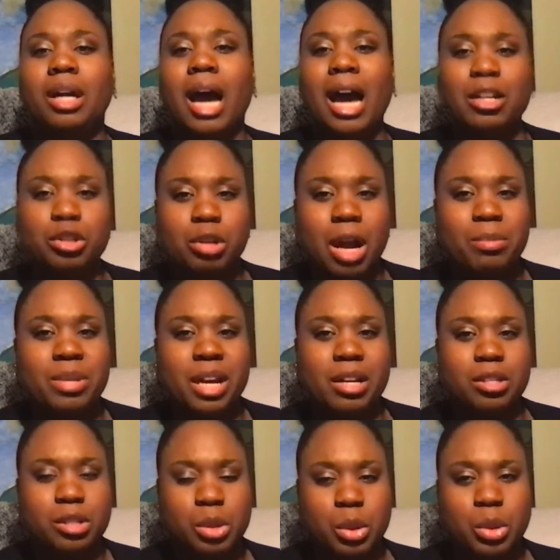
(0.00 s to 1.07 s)
I dropped out
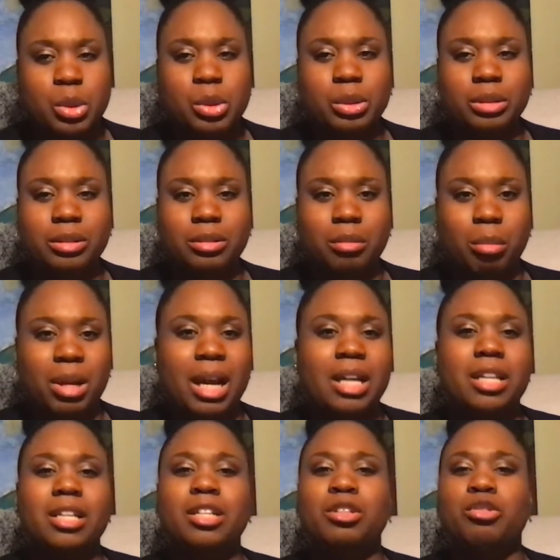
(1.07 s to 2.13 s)
of school, but I
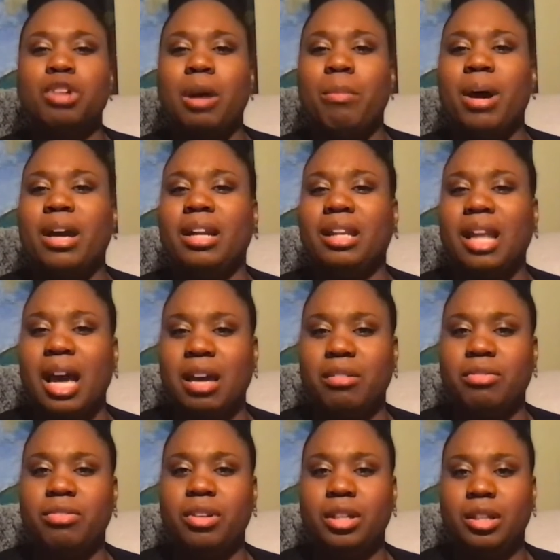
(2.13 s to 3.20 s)
didn't drop out of
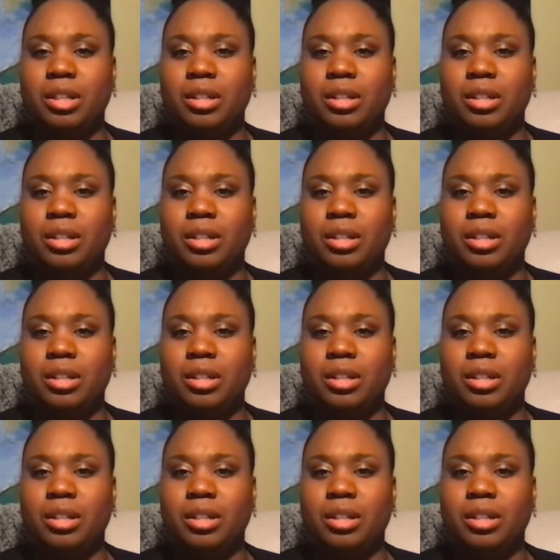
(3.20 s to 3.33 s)
life.